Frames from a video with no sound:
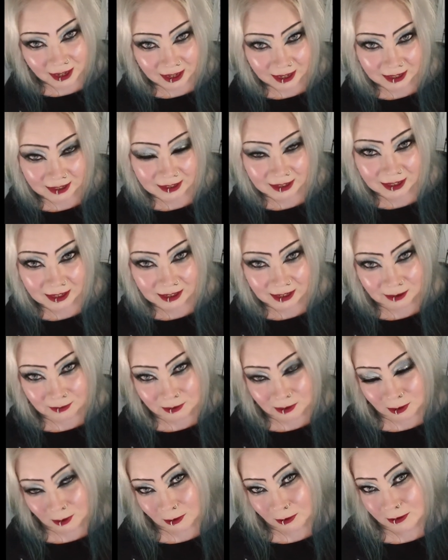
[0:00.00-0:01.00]
And I
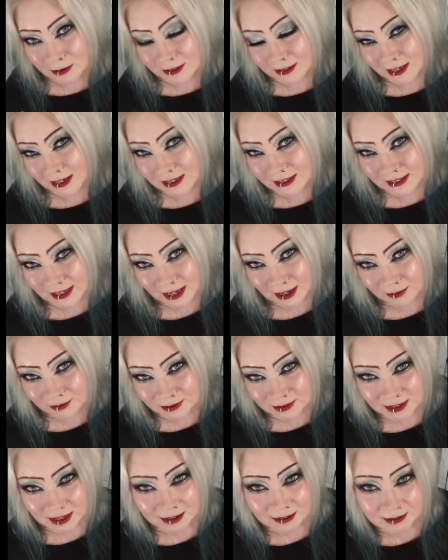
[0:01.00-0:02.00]
love you all. Stay
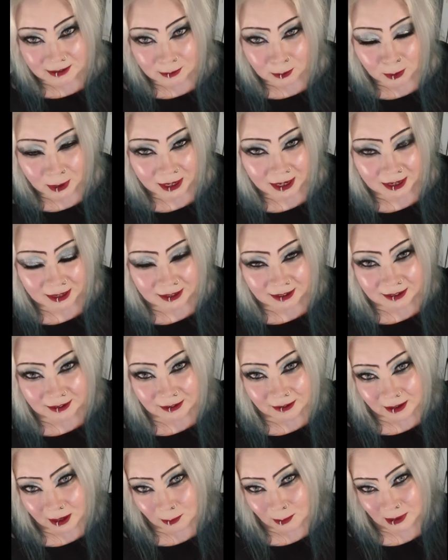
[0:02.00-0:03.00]
safe, stay
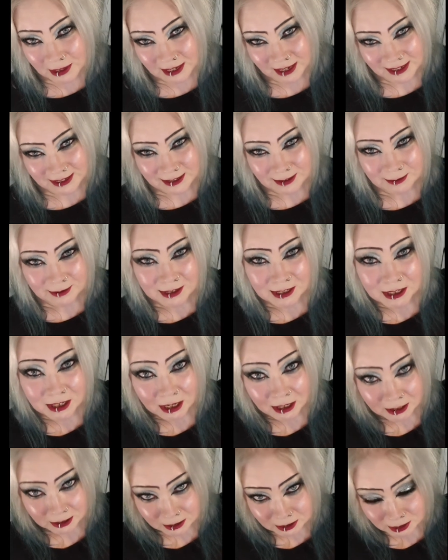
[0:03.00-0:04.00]
weird, and be nice to
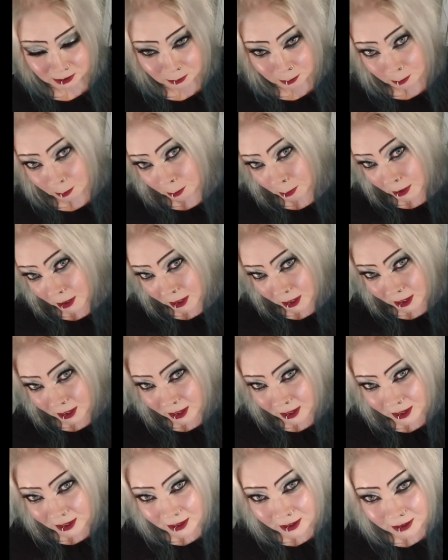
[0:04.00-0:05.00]
each other.
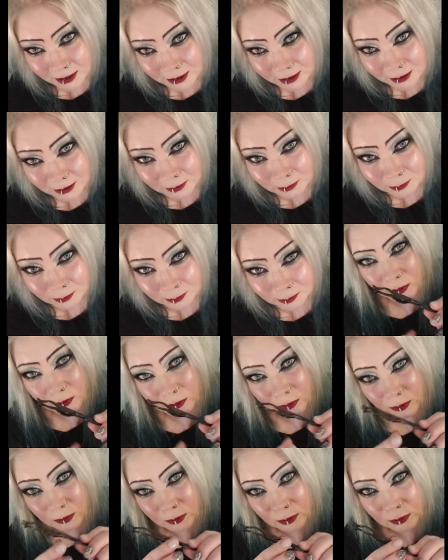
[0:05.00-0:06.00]
Bye.
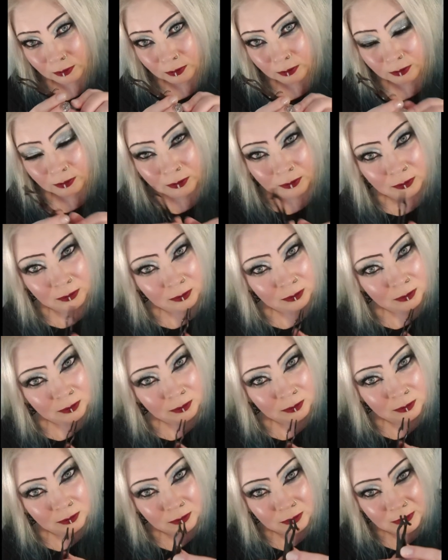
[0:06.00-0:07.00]

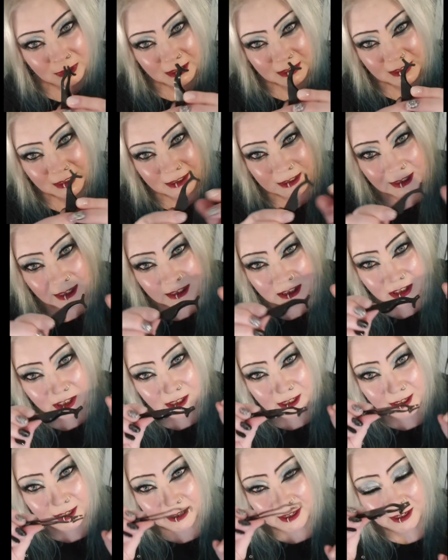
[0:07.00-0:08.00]
This is
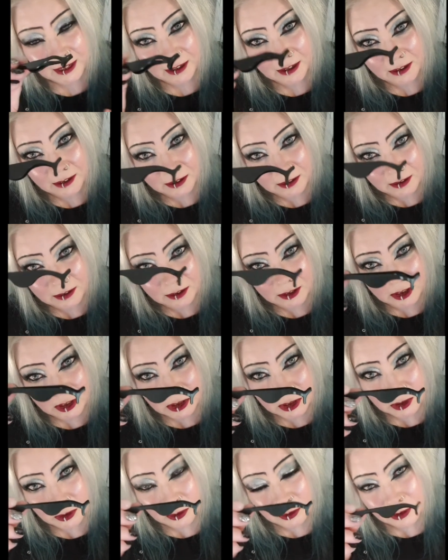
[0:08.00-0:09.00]
actually the
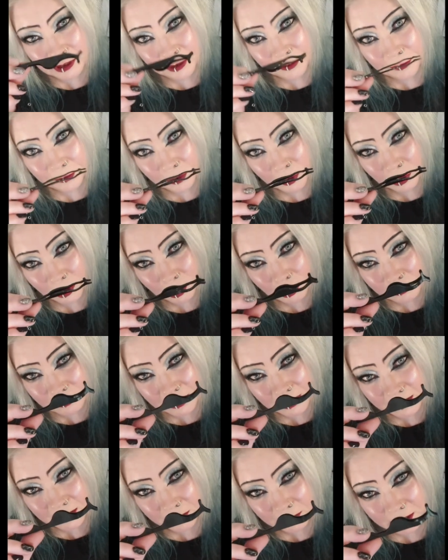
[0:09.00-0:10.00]
tool that follows,
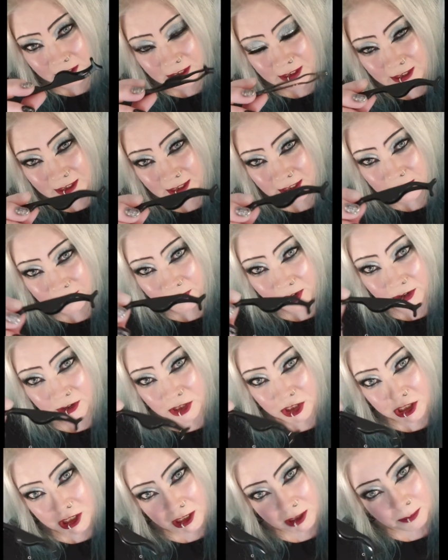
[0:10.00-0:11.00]
and you can see it's very
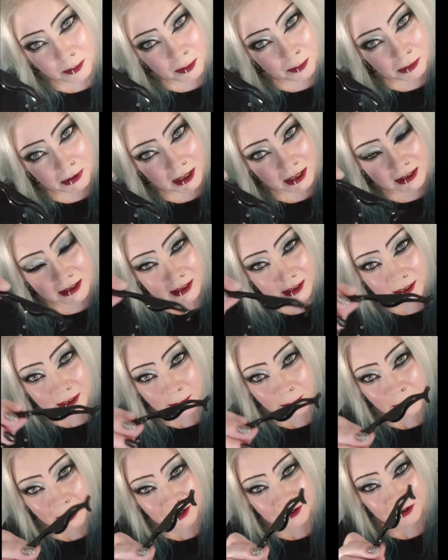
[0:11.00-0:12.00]
cheap plastic
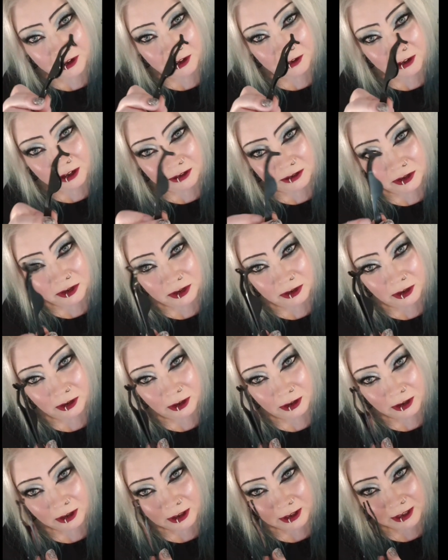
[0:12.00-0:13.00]
material,
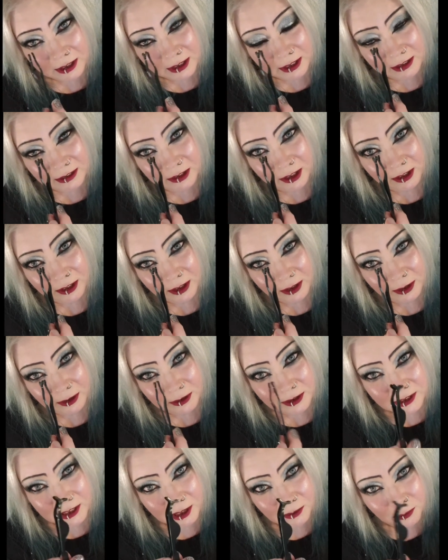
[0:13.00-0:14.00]
so it's not good.
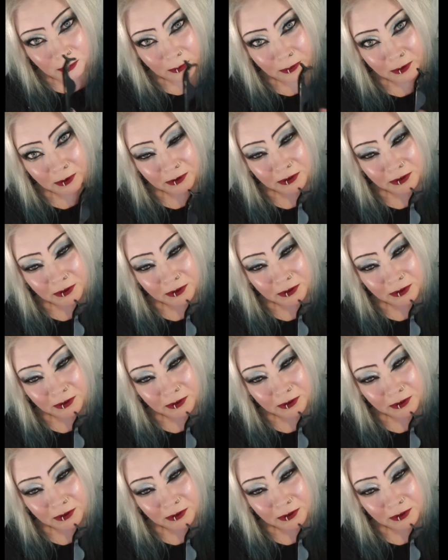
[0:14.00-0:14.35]
So